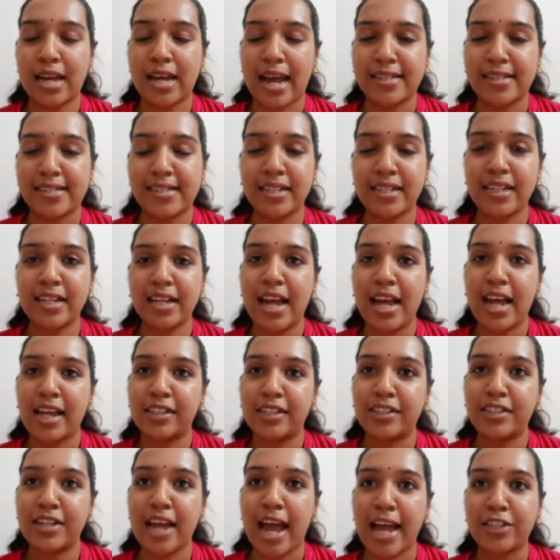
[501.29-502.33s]
as a
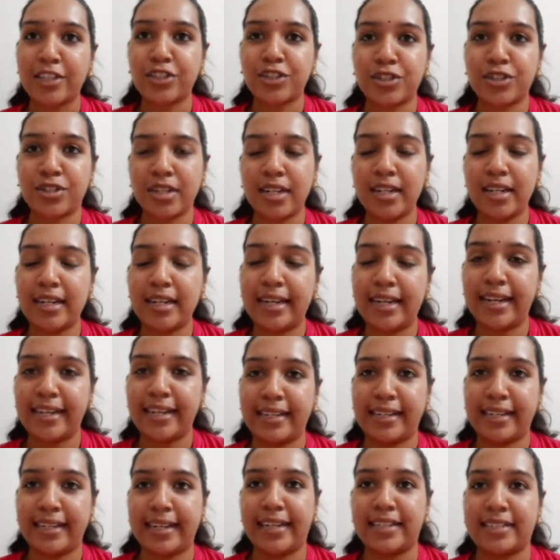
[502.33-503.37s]
natural
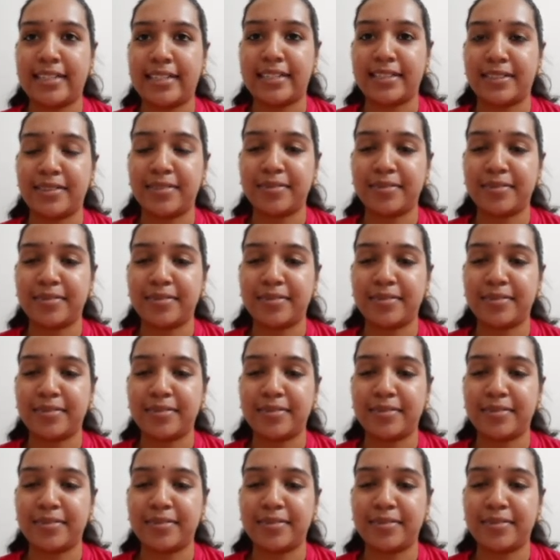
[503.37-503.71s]
indicator.